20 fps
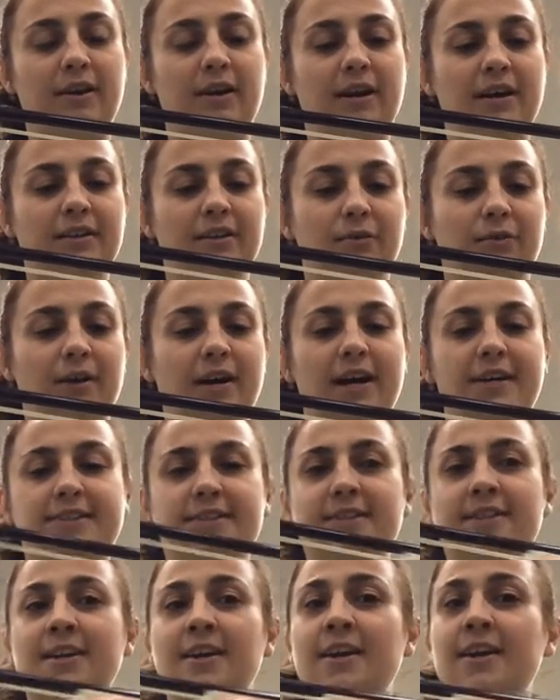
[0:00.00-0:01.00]
on the
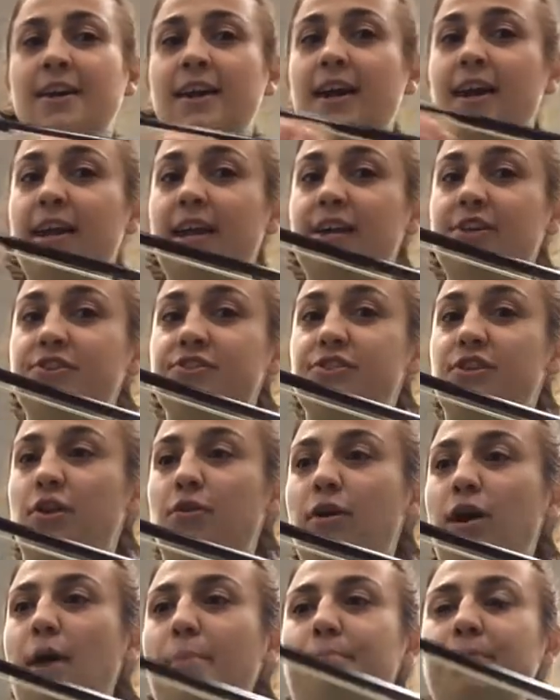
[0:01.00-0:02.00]
rosin, and I just go
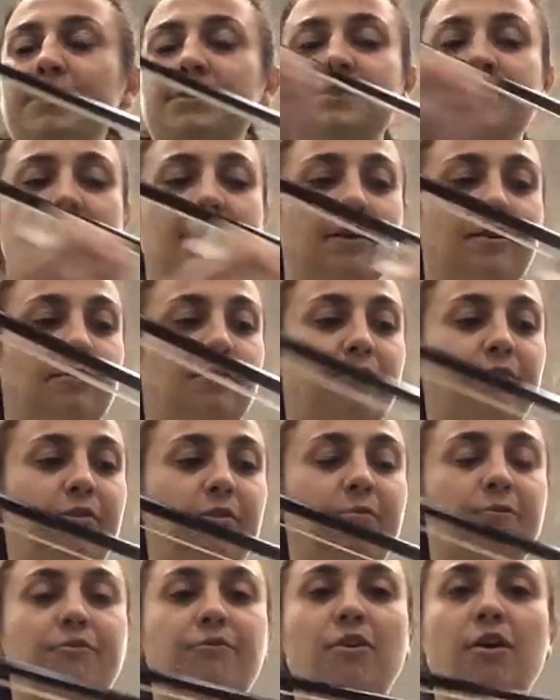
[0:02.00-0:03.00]
up and down
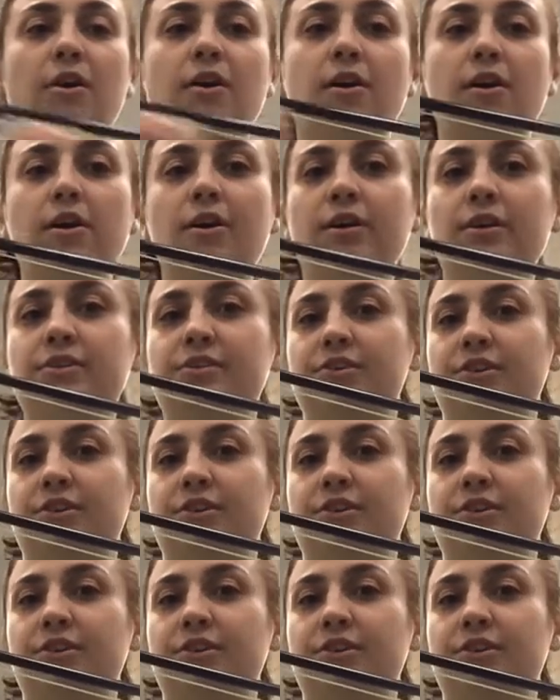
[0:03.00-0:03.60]
from frog